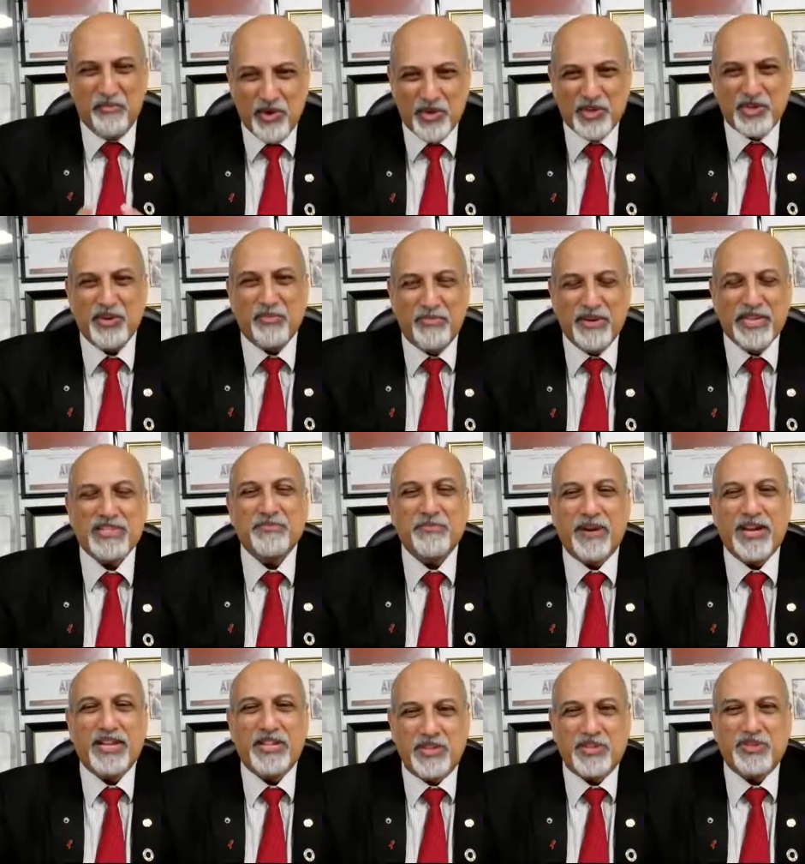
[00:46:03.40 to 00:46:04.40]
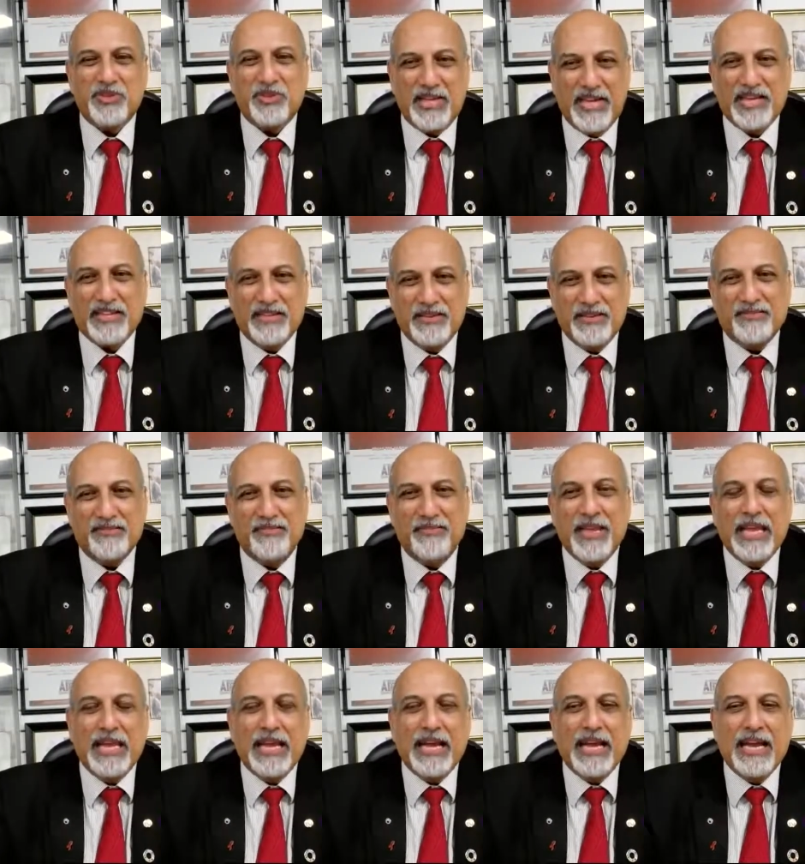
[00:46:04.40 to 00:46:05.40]
put your best minds together.
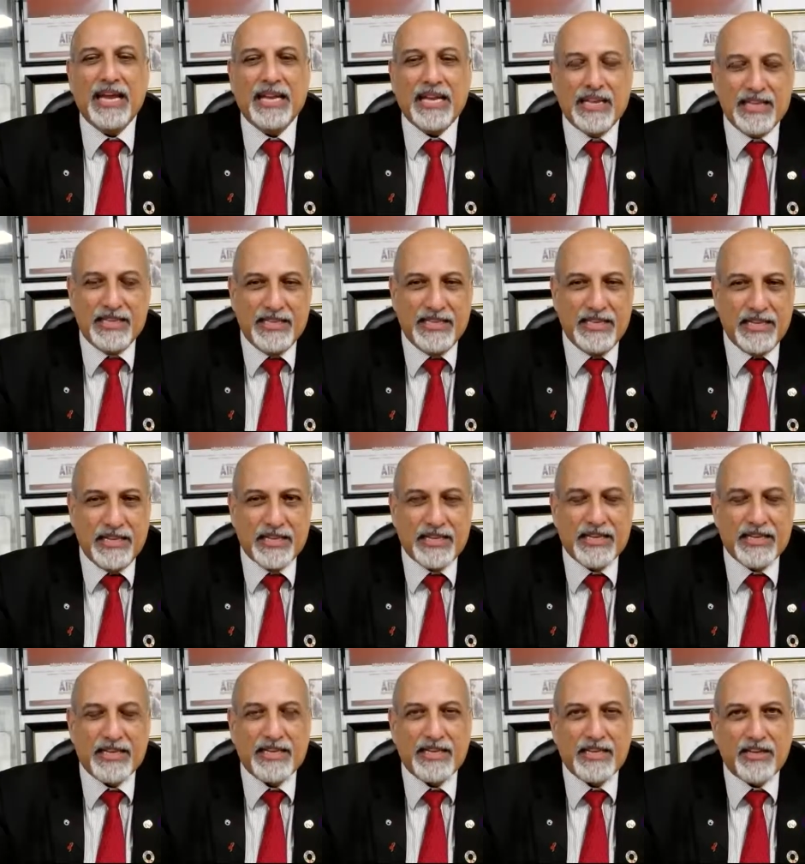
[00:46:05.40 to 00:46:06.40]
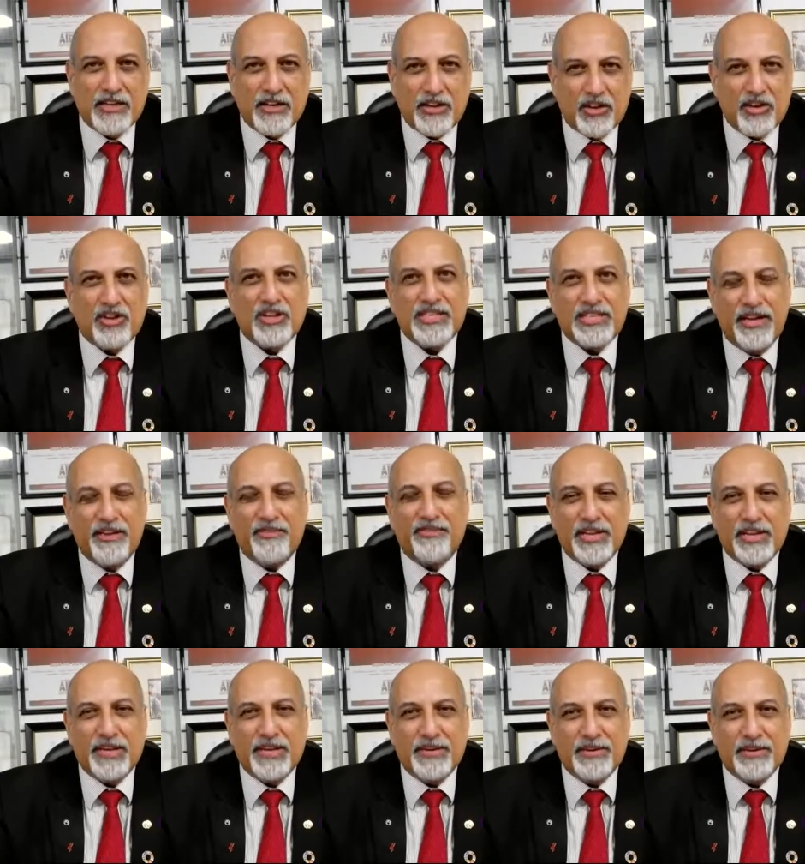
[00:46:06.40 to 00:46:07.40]
And I think that across
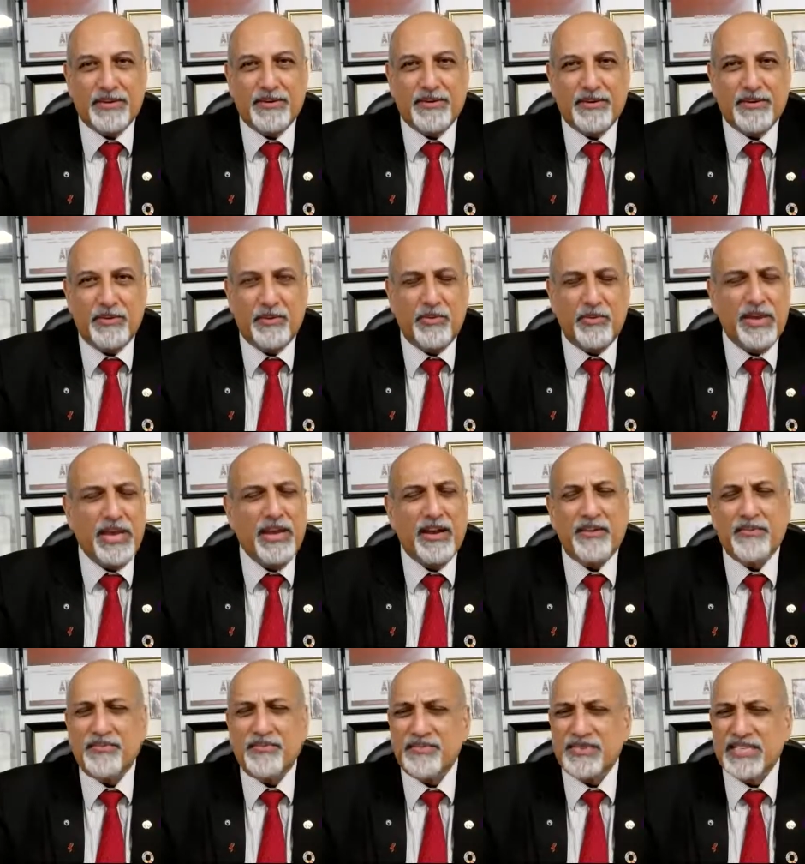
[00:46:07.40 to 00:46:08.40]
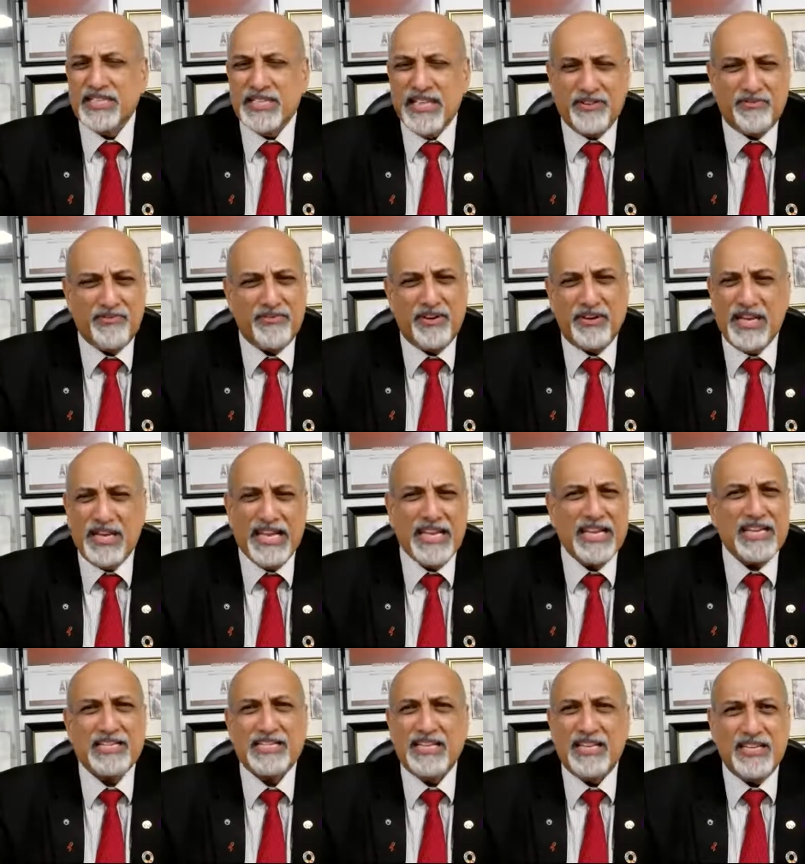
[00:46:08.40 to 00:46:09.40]
Africa, we have several
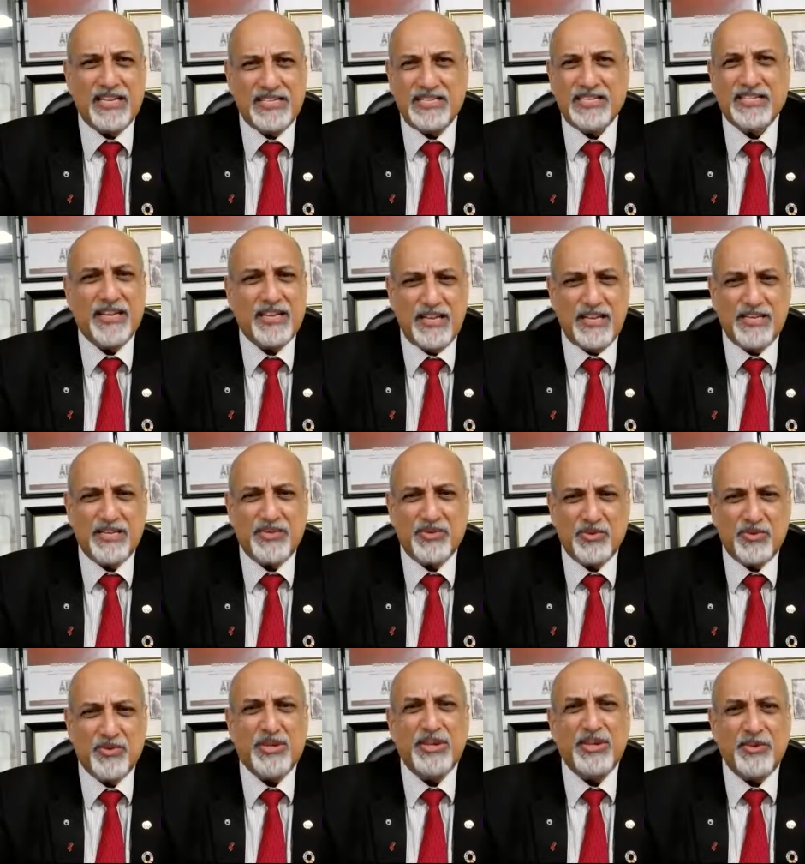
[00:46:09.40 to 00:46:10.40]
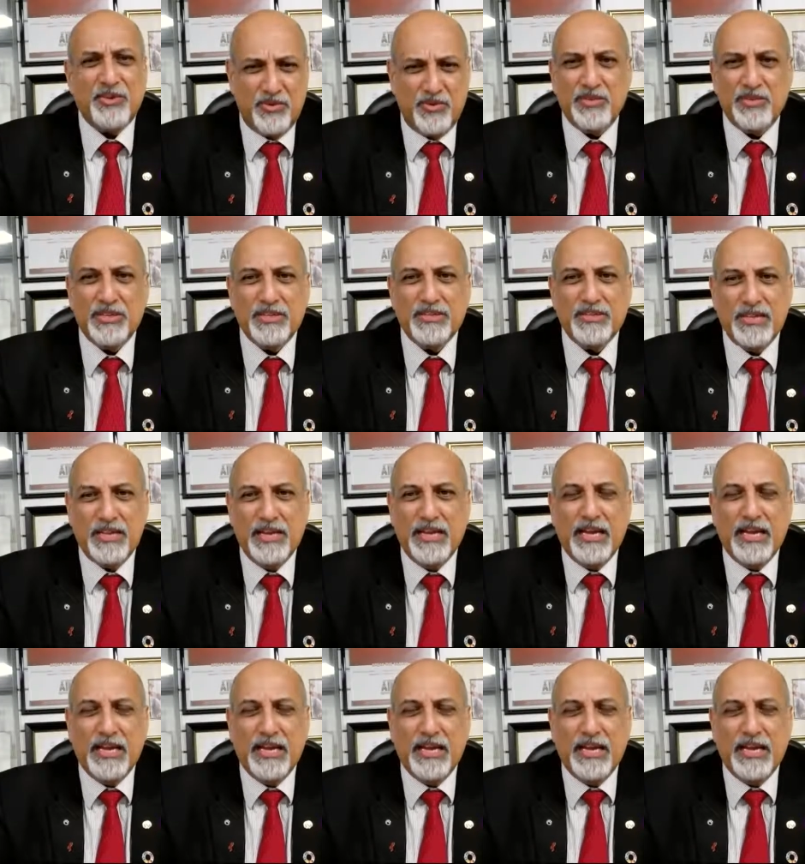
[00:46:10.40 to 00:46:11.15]
excellent scientists who can do this.